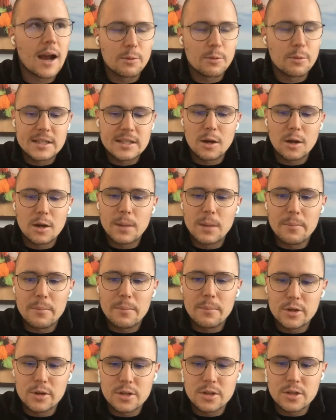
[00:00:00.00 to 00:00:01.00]
We sell
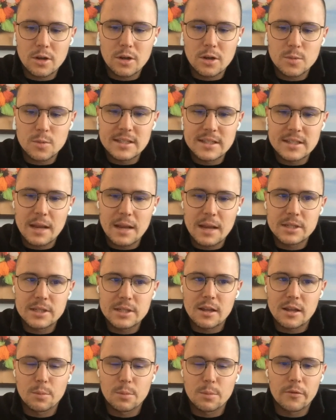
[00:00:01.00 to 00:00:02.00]
bamboo socks where 10% of
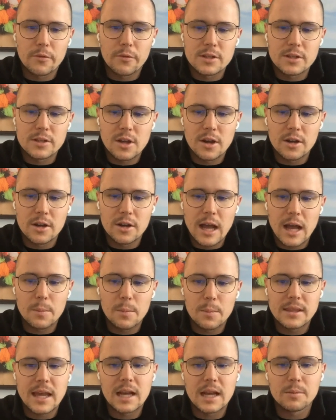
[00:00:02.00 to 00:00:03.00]
the profits go to
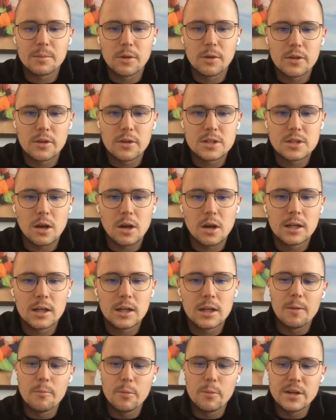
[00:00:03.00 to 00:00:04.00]
helping the animal on the sock.
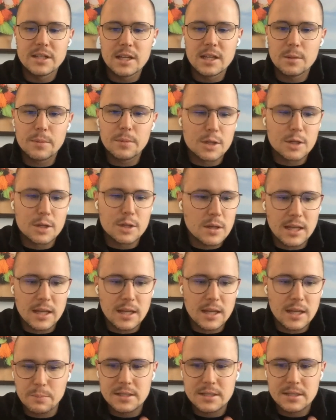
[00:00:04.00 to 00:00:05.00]
We did it because we
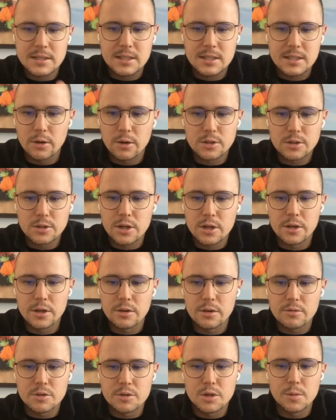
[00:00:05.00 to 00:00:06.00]
think business can also
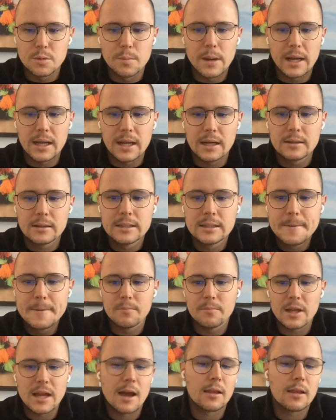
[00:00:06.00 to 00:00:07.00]
do better.
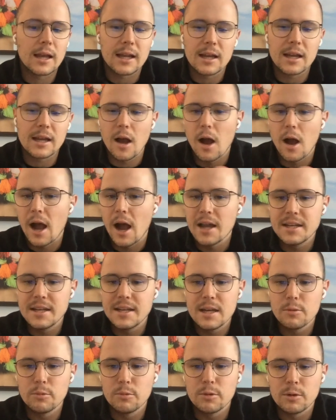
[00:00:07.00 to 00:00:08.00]
Our
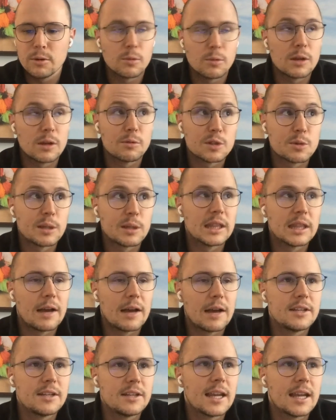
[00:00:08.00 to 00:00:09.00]
idea which we'd love
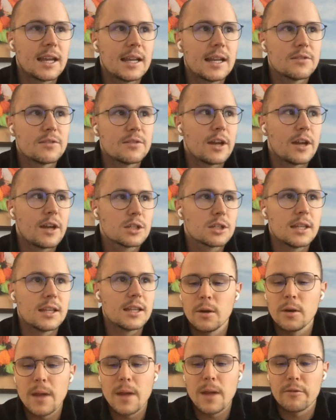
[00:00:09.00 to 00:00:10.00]
to get is eventually
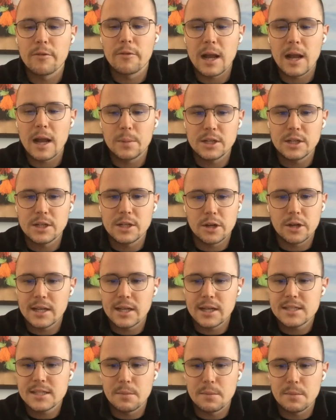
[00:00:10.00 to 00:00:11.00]
that every company donates
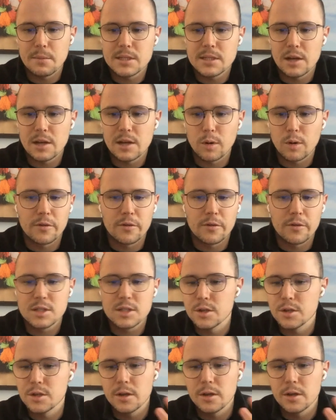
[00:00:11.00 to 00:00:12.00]
10% of profits
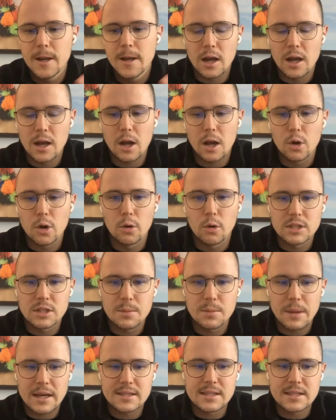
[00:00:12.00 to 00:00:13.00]
to a cause that
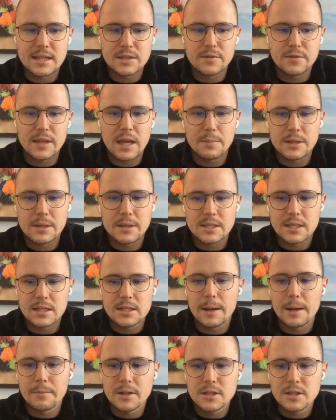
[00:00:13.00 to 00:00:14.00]
makes sense for their business.
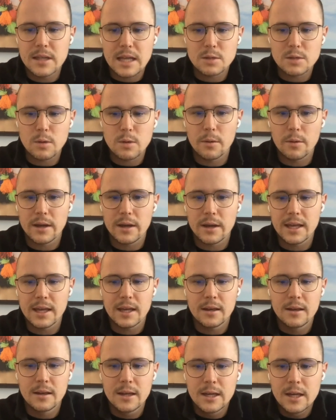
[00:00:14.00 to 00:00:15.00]
And so that's why we're here.
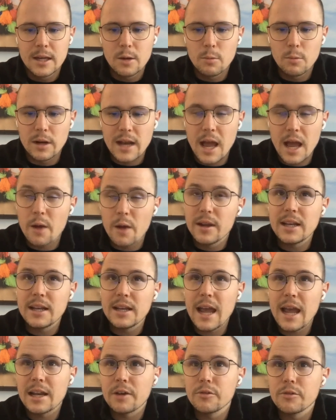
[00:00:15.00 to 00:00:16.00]
We're now in
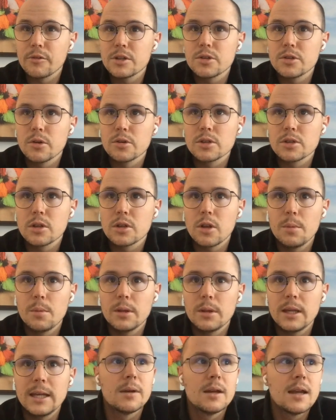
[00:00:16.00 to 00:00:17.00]
800 stores
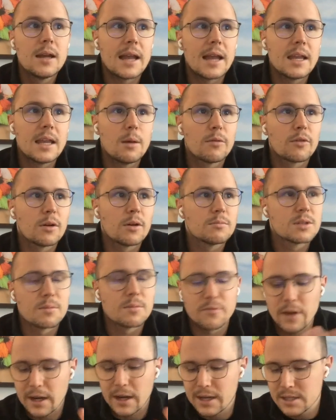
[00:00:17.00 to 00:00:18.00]
globally. And yeah, we've got some
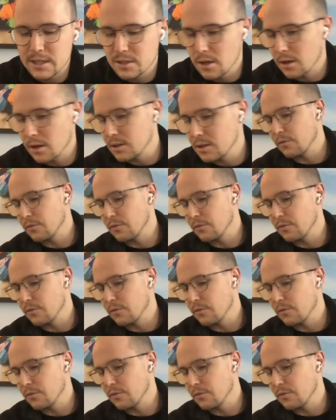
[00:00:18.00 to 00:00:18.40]
funky socks.